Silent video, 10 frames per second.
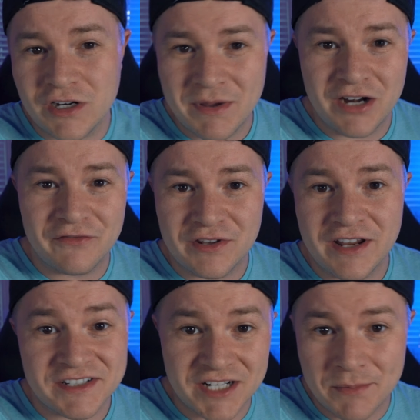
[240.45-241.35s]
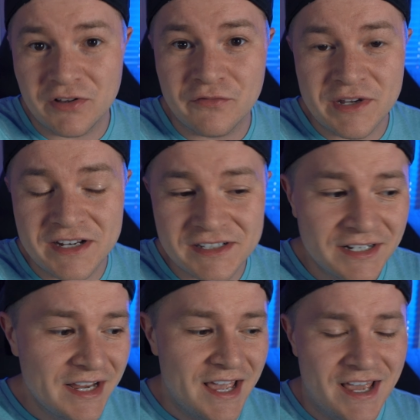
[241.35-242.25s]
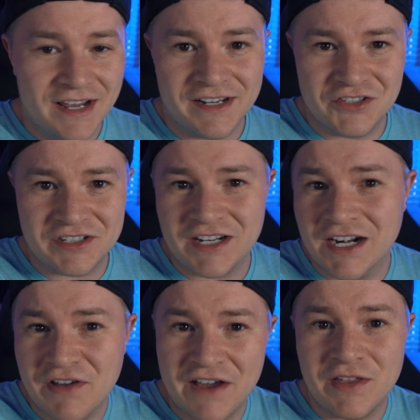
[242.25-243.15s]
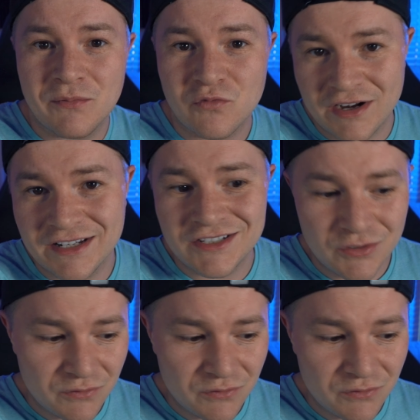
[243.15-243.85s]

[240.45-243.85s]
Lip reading: about it for the next couple of weeks, and I can just kind of have them ready to